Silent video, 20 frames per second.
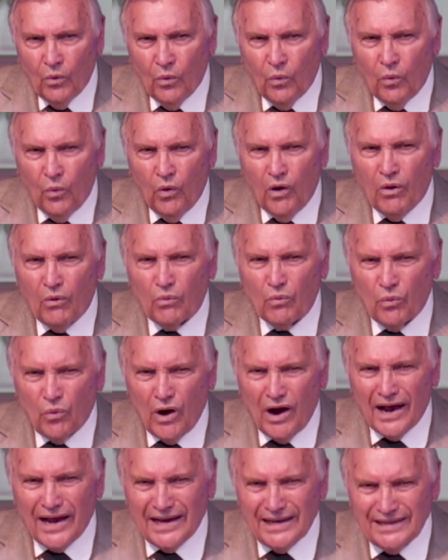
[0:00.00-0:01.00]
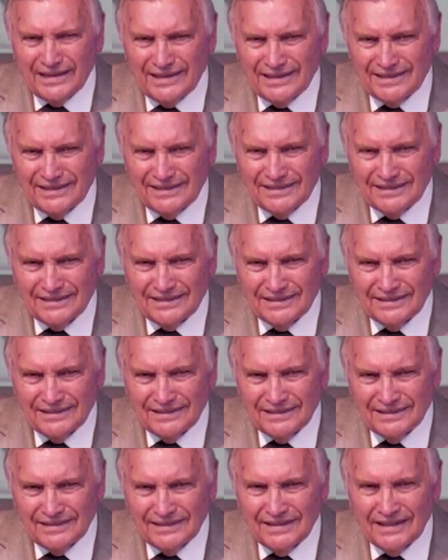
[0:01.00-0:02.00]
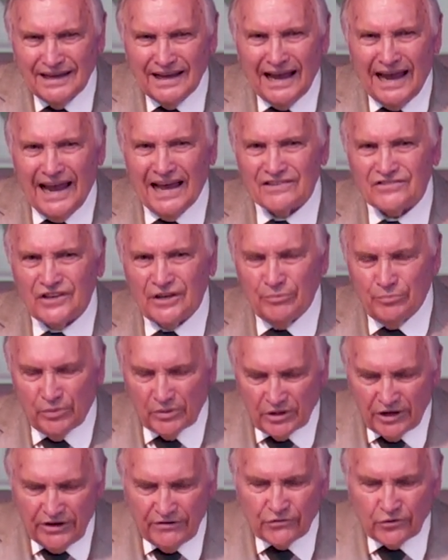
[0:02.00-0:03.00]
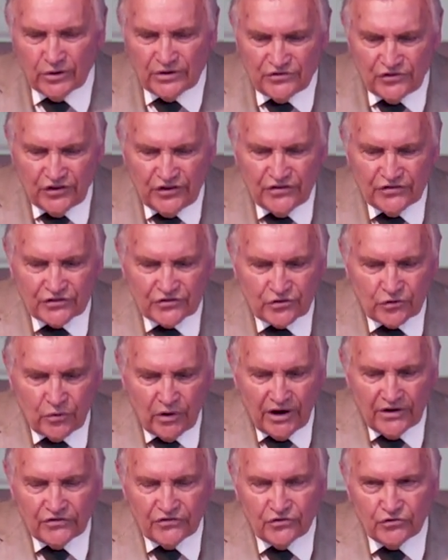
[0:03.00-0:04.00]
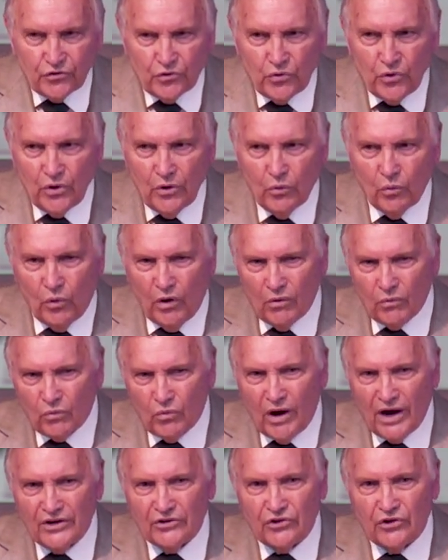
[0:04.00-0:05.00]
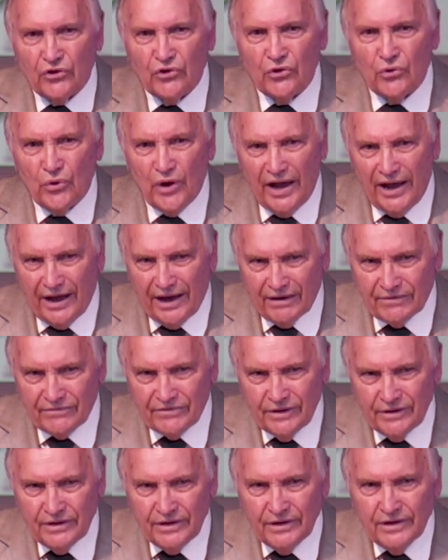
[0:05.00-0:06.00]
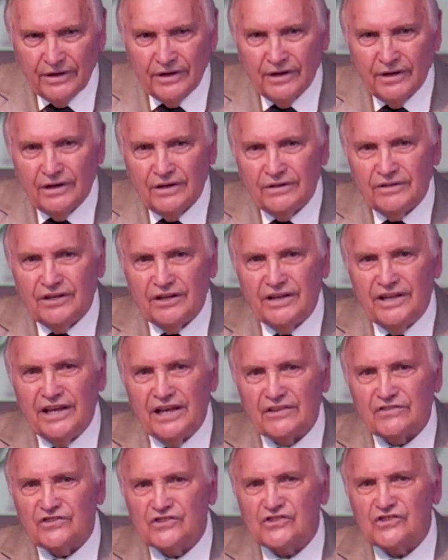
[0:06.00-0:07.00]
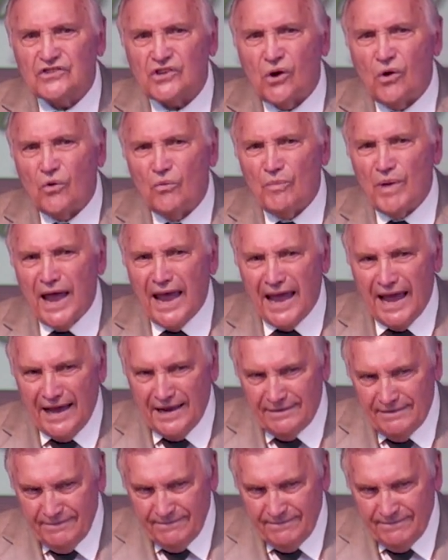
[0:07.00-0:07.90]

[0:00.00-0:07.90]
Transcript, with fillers: What right, as a believer in Jesus Christ, do, what right do you have to get so mad